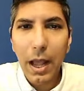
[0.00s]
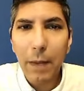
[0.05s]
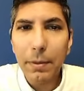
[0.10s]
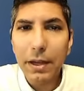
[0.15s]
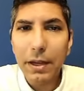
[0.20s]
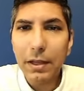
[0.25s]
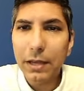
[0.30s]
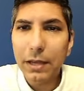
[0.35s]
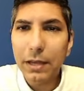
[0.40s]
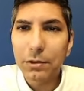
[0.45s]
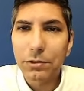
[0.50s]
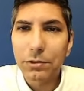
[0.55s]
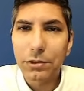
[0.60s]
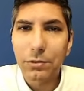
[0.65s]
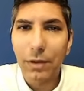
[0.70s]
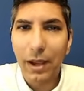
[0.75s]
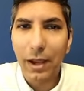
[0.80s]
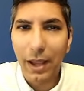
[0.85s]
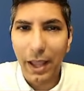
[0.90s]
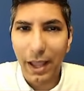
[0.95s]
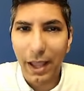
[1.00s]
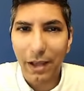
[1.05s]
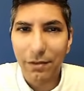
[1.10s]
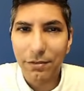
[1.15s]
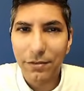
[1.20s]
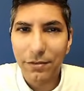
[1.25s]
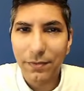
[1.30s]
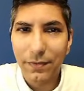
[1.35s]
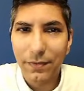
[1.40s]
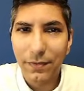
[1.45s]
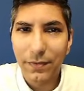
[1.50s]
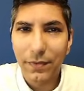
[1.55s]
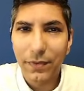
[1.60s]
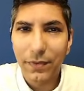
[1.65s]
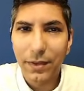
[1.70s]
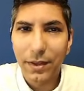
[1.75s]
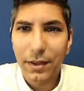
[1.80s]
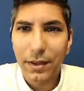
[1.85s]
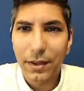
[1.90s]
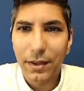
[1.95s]
How many liters do I have?
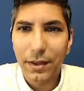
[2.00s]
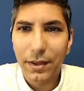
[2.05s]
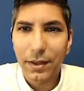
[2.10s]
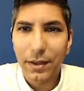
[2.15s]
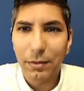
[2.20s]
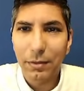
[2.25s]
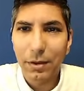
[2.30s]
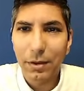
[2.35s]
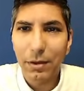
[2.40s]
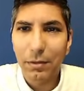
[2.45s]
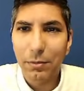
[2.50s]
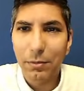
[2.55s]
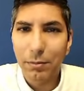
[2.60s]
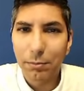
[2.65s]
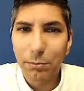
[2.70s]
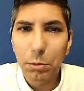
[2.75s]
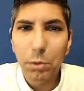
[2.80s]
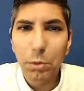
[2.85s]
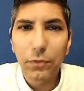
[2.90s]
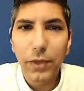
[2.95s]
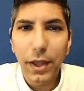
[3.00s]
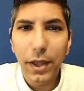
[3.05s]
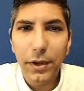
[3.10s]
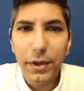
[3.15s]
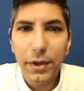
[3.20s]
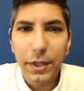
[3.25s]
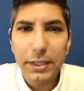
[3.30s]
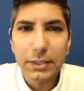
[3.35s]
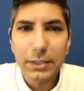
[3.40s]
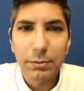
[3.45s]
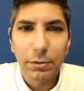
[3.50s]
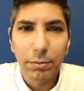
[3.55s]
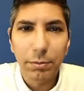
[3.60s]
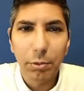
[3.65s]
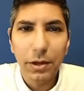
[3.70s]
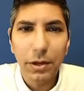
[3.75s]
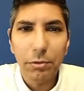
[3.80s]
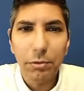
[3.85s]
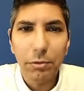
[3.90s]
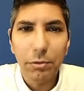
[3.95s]
Well, move that decimal
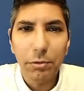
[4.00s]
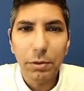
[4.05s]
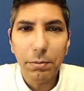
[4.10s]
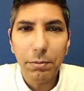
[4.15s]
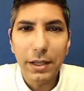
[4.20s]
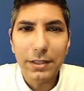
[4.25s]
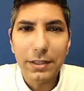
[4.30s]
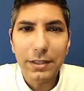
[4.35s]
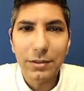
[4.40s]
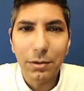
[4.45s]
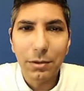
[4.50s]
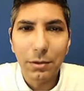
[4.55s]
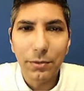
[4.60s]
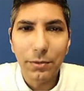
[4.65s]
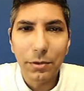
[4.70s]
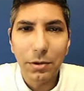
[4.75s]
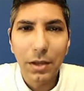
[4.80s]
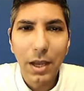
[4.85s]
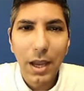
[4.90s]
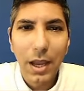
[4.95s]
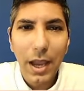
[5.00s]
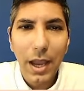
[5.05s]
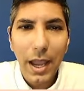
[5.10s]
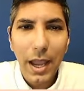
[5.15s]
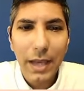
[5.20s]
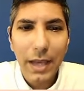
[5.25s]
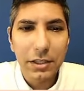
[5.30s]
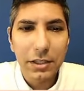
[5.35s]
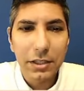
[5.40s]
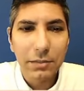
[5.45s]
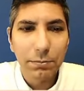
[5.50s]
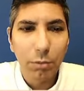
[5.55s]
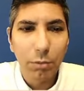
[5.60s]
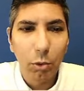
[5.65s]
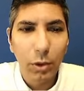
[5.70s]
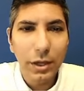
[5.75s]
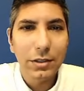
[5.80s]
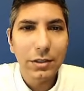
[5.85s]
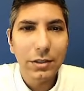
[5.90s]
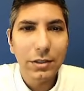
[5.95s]
point 3 places over, and it's
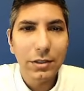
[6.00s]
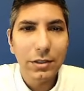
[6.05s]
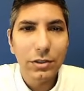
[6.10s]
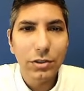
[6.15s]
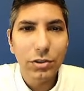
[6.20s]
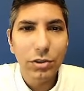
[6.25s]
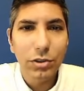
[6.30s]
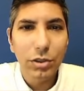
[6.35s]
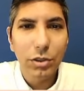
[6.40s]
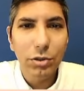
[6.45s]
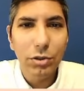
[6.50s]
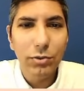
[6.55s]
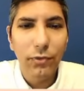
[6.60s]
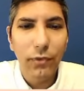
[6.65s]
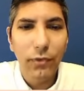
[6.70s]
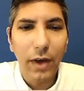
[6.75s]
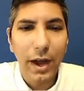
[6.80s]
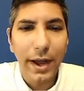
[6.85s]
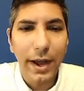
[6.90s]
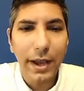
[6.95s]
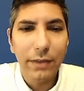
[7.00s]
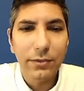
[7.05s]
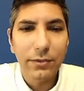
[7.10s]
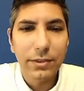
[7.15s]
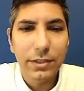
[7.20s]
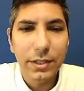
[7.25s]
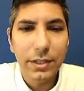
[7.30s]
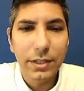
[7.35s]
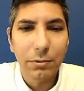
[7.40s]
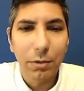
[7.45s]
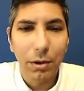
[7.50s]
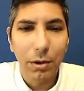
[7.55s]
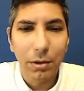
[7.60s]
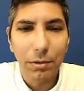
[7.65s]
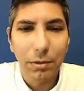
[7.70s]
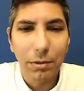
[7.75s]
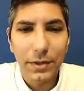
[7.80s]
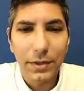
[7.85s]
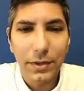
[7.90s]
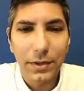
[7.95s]

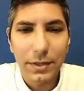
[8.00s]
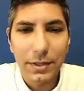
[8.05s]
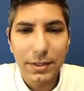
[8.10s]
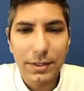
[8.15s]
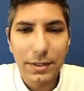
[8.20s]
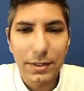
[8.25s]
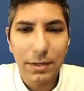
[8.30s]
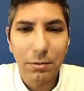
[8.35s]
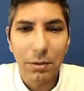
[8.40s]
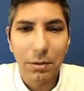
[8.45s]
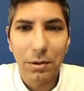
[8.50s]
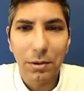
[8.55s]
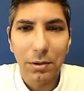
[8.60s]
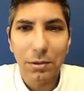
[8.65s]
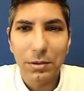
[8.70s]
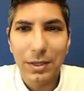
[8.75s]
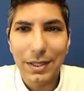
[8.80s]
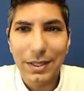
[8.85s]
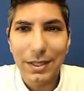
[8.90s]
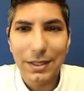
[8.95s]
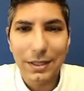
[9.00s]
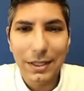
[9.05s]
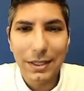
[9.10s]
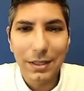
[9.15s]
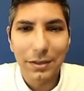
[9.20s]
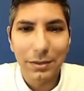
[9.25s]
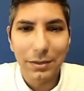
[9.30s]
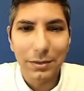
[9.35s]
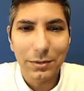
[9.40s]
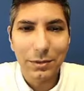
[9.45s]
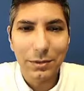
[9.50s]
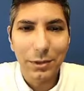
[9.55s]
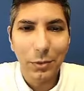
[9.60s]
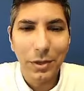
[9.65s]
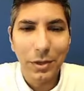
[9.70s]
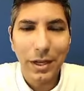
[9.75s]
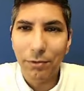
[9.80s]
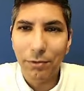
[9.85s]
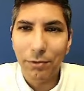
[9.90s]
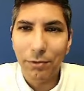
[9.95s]
0.2500 liters.
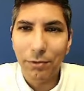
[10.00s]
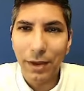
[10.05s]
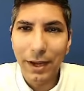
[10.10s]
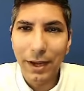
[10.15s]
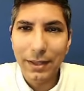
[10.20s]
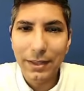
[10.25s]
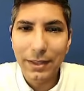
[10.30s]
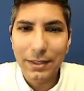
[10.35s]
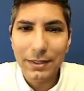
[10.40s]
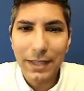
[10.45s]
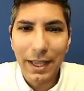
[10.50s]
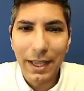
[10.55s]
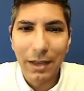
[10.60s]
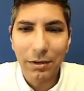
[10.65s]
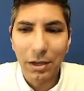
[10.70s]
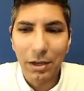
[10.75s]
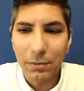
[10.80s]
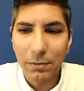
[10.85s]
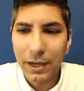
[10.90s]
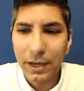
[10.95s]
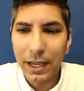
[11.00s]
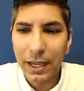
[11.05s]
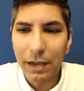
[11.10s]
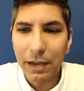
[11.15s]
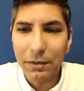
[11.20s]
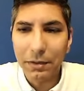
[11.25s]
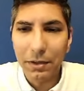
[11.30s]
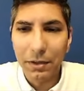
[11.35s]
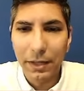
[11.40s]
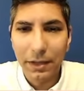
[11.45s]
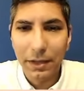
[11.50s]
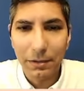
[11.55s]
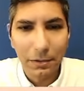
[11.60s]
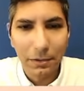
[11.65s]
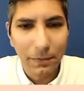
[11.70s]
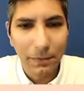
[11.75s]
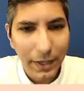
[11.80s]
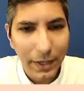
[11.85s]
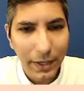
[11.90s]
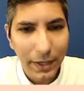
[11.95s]
So when I divide this out on my
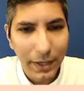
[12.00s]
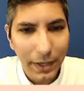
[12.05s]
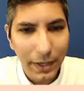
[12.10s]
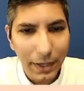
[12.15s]
calculator,